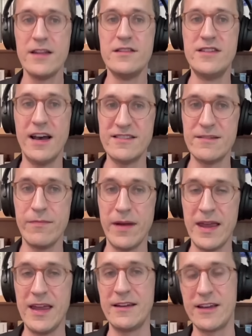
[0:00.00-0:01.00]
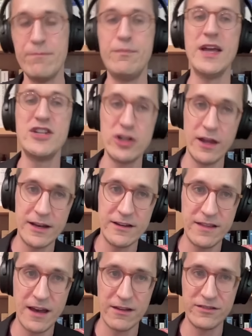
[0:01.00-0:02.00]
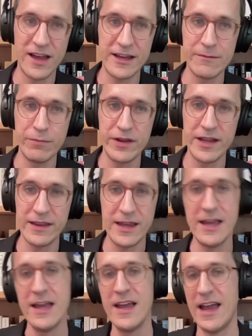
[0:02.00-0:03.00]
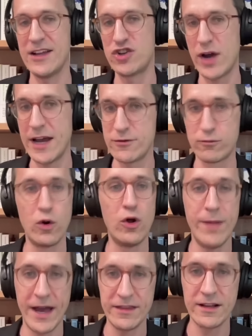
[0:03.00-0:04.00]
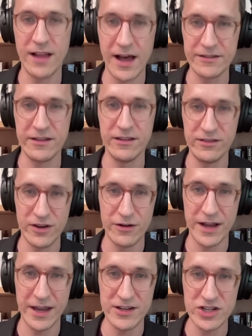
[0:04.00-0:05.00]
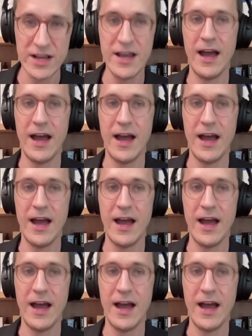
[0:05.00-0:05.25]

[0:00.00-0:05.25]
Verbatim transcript: doesn't mean capitulating to the other side completely and trying to roll back the clock to the Stone Age.